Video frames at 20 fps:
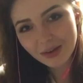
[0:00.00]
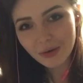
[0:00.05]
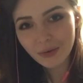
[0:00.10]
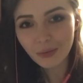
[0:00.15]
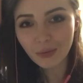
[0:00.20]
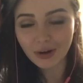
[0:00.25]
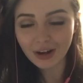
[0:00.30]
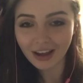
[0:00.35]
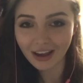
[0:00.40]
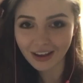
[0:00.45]

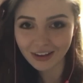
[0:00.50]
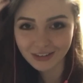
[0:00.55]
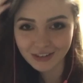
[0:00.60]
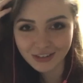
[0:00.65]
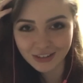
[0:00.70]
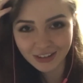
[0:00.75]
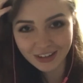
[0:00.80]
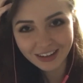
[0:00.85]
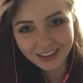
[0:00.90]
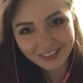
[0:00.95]
when I
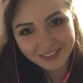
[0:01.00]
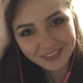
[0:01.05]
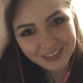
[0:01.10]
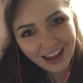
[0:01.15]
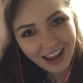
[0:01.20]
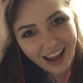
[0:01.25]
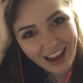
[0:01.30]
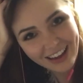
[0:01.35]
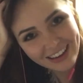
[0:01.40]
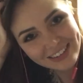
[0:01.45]
actually
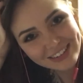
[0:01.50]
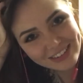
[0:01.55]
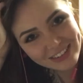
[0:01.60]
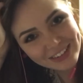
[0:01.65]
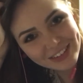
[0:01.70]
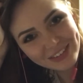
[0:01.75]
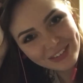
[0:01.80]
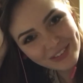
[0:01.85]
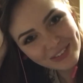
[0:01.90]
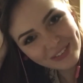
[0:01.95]

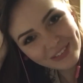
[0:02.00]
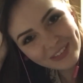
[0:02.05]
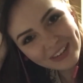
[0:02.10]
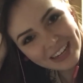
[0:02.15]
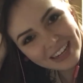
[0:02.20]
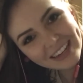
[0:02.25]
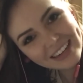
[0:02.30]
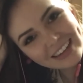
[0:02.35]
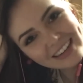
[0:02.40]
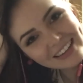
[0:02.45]
do the
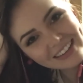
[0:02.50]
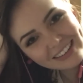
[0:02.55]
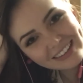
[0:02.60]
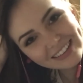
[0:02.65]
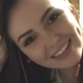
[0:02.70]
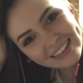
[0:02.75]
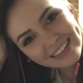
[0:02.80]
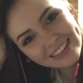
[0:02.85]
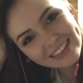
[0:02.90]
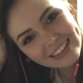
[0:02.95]
reading.
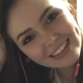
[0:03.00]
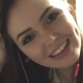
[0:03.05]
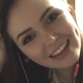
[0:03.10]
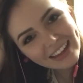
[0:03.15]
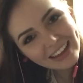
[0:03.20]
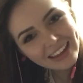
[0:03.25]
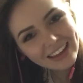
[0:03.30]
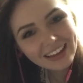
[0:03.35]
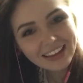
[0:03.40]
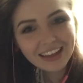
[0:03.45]

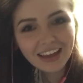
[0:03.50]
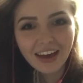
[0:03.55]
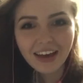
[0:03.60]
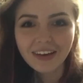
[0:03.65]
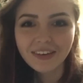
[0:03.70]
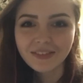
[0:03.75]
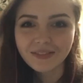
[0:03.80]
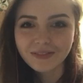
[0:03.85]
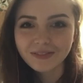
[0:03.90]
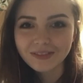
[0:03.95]
Yeah.
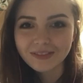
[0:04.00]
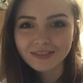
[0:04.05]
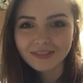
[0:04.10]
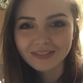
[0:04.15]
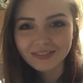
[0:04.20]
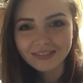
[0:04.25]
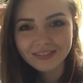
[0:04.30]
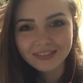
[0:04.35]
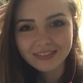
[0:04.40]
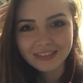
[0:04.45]

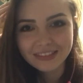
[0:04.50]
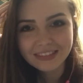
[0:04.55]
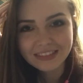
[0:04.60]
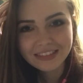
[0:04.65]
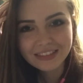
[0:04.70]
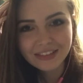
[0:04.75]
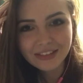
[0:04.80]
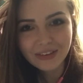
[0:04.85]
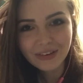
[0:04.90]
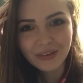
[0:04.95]

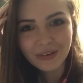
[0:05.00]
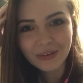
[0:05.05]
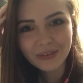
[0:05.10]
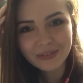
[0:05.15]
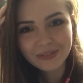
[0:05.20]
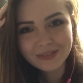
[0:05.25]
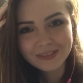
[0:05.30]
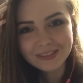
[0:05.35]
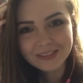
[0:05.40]
So